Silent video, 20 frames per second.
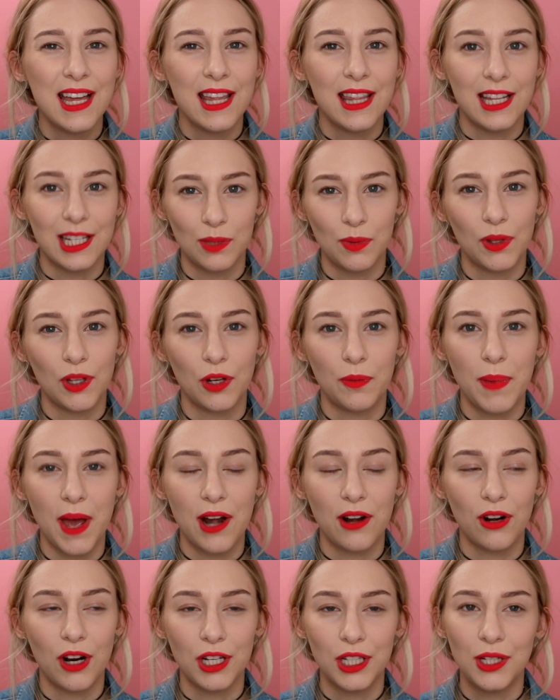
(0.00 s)
this would look
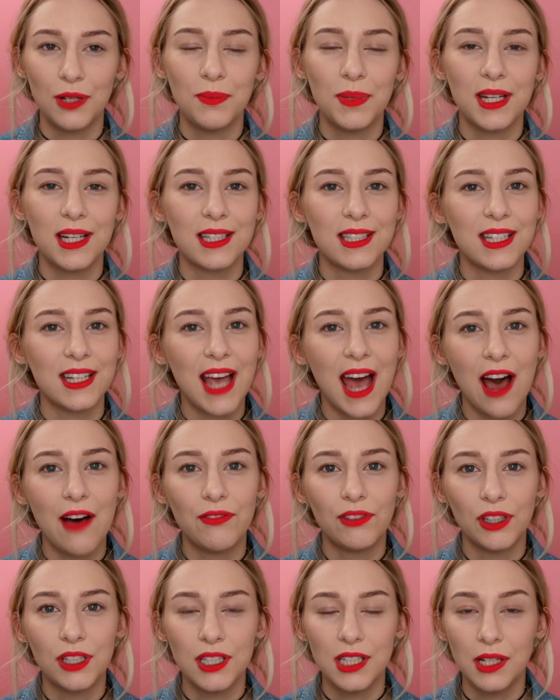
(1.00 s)
better on you because the
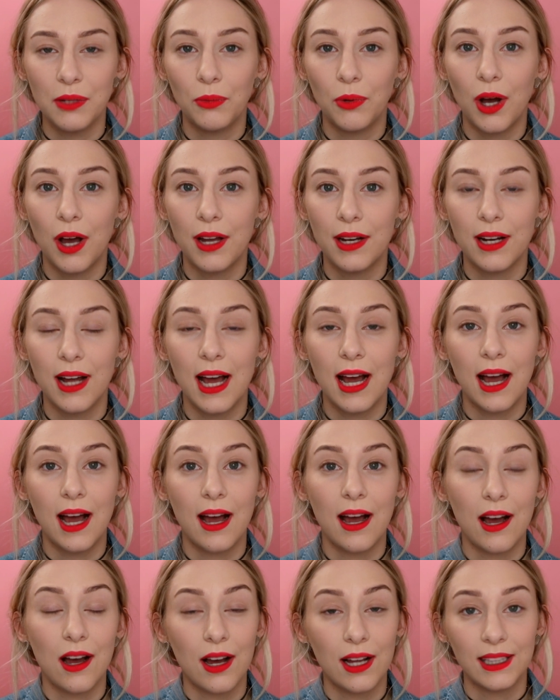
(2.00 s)
Kat Von D one,
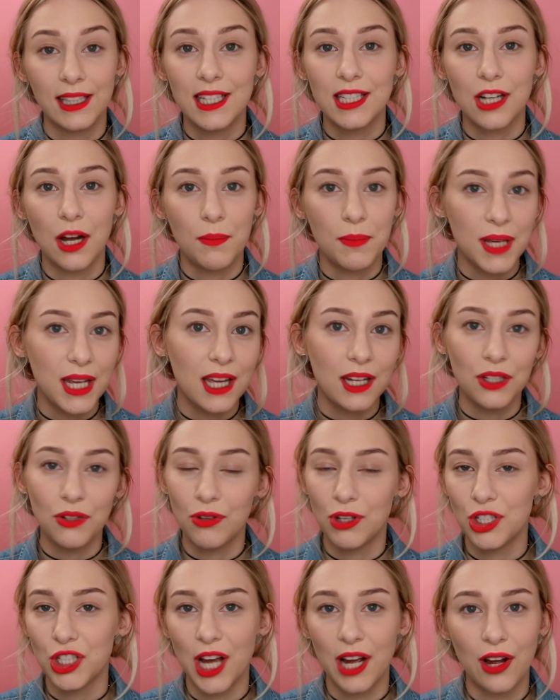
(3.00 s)
at least on me, and you
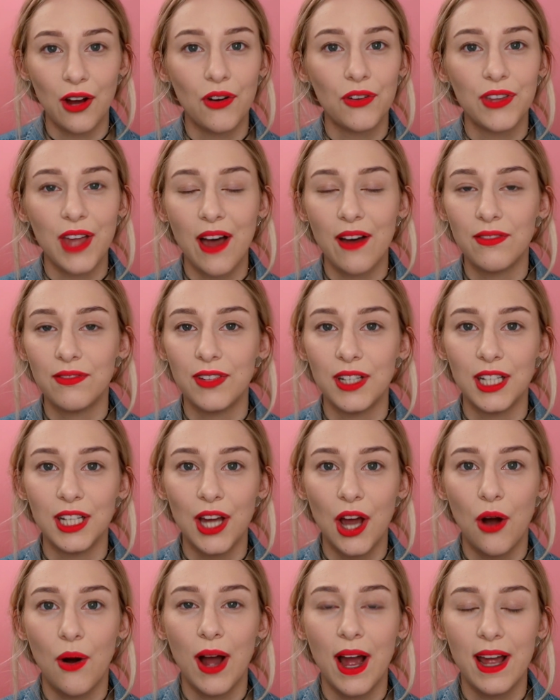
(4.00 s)
can check out that
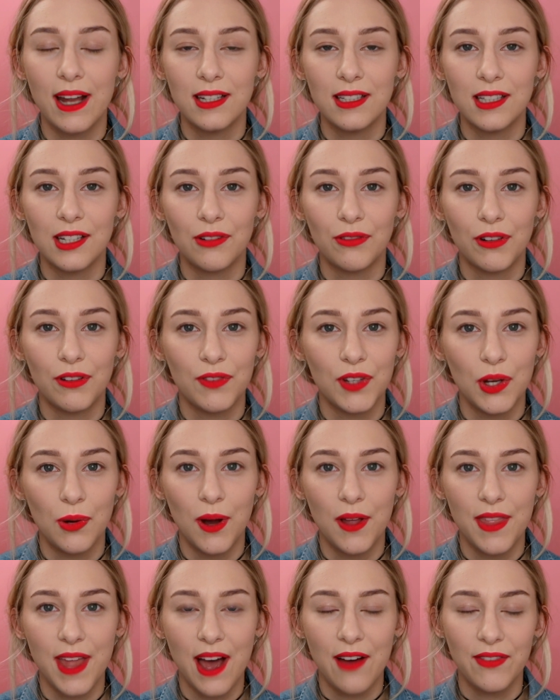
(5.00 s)
video, I did a review
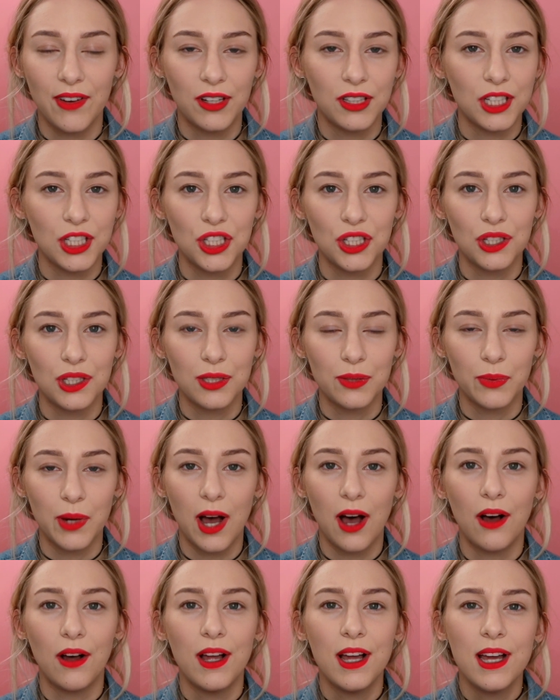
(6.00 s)
on that foundation as
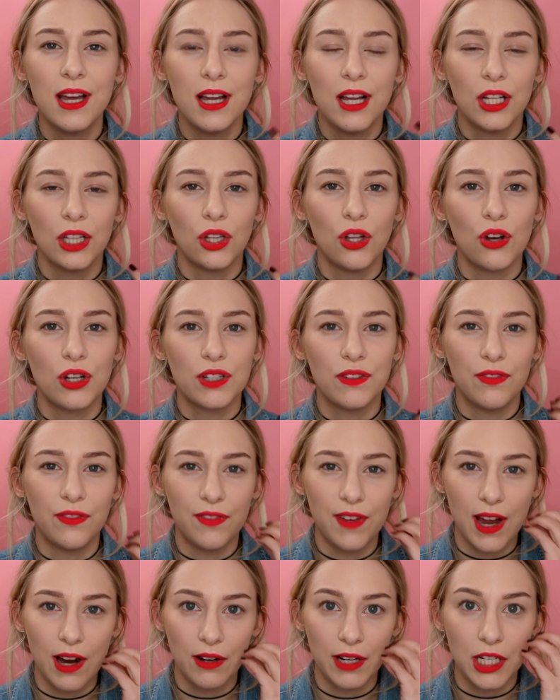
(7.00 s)
well, looked
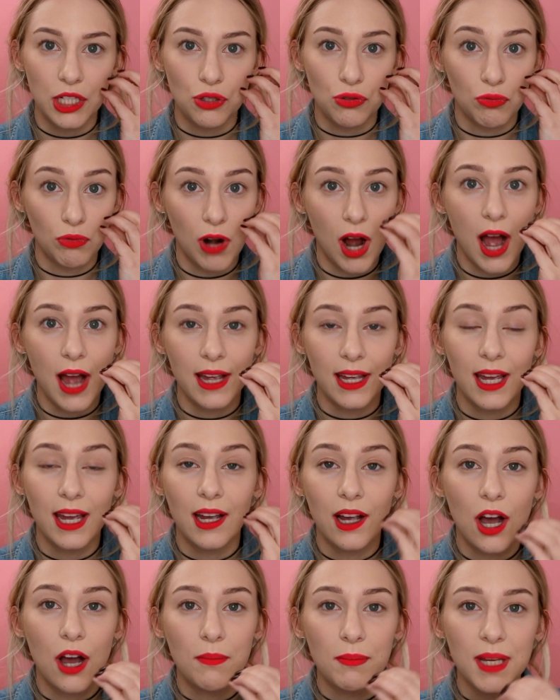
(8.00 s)
very
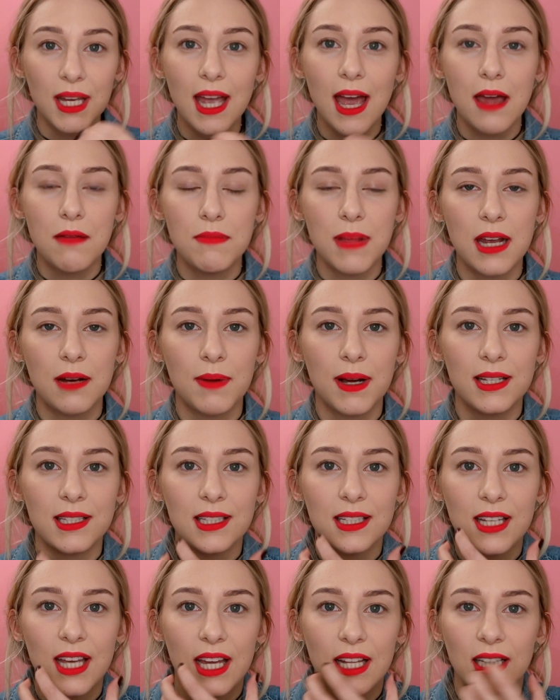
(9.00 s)
drying on me and made my
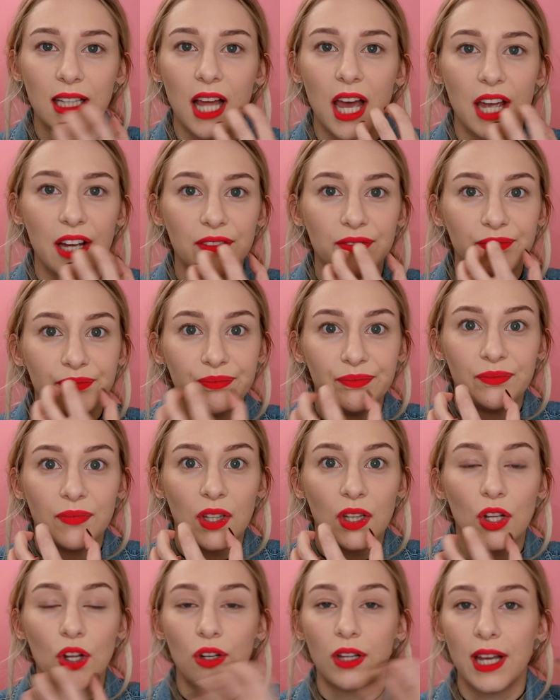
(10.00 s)
skin like
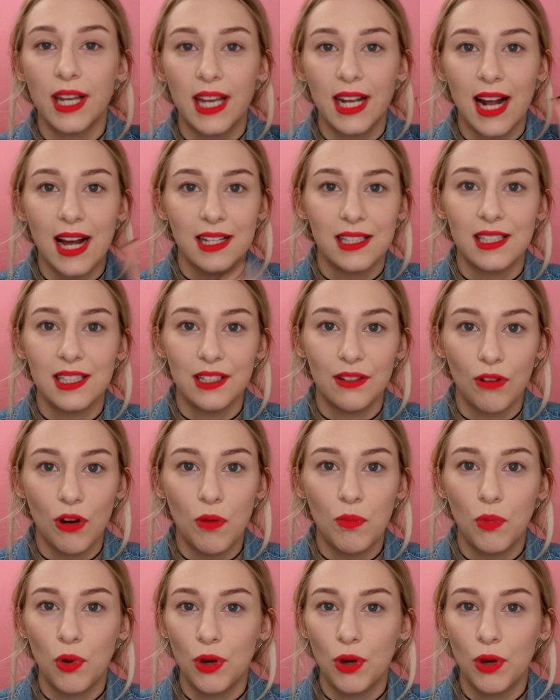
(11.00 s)
look like it had zero